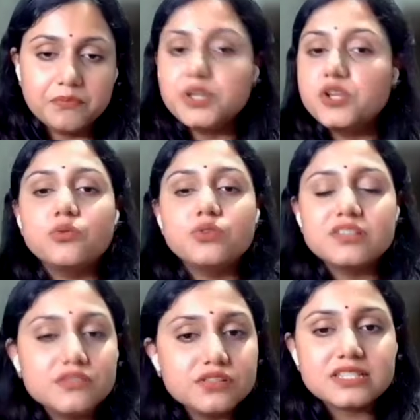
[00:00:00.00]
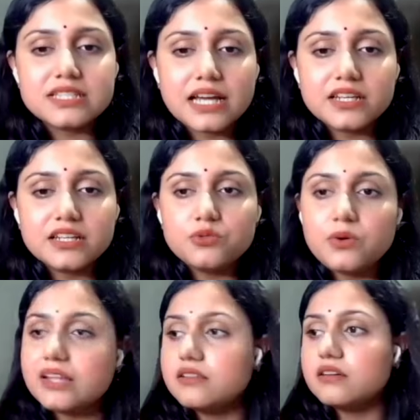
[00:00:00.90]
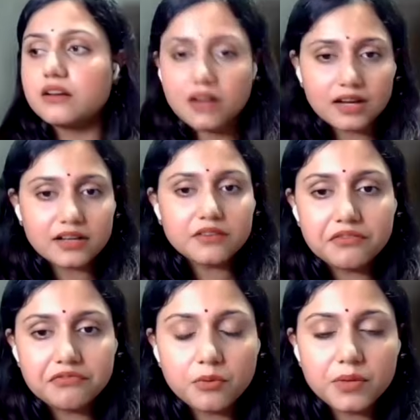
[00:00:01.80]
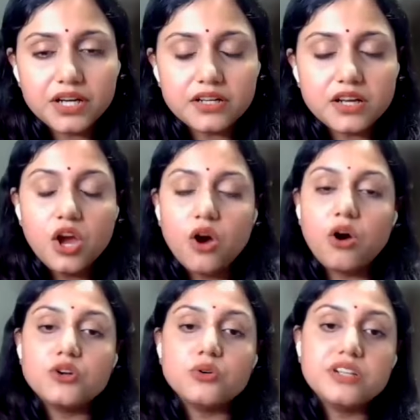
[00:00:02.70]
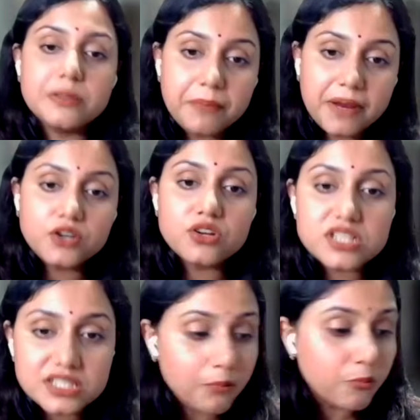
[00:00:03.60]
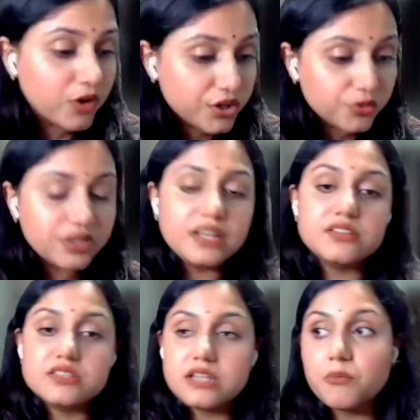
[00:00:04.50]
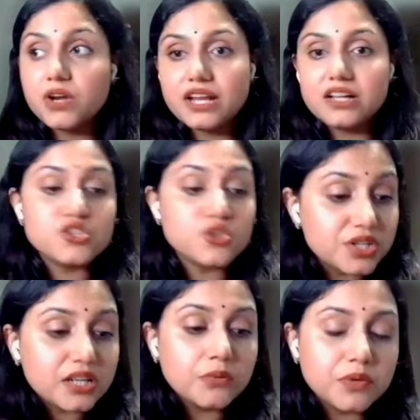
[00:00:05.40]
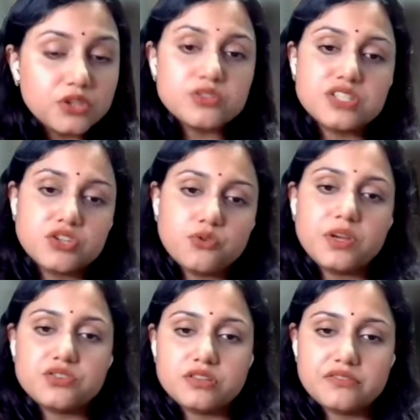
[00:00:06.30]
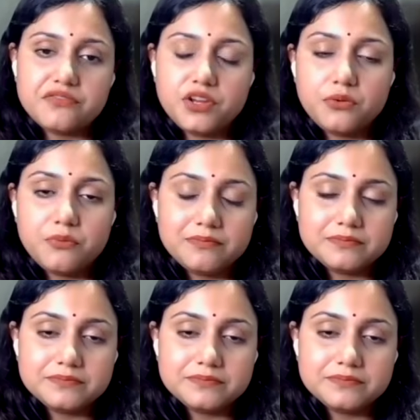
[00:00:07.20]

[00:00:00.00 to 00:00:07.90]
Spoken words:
but you decided to either run away from it or to depend on someone else to deal with those situations for you.